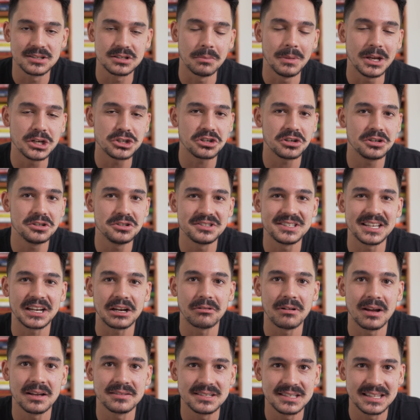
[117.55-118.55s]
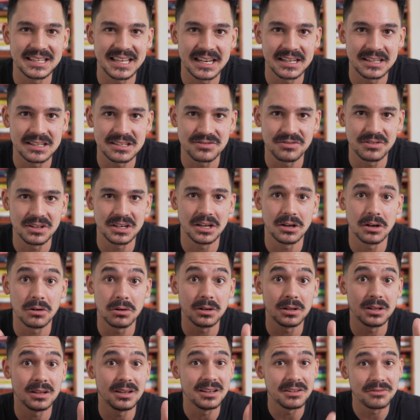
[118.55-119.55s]
So make sure you stick around to the end of this
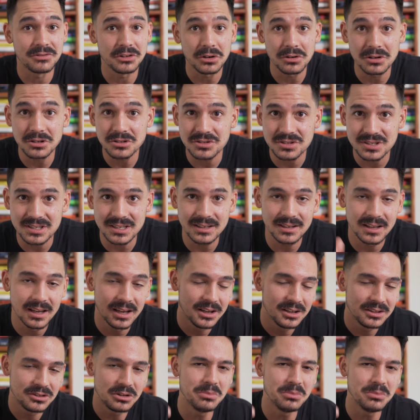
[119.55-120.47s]
video, and if you're interested,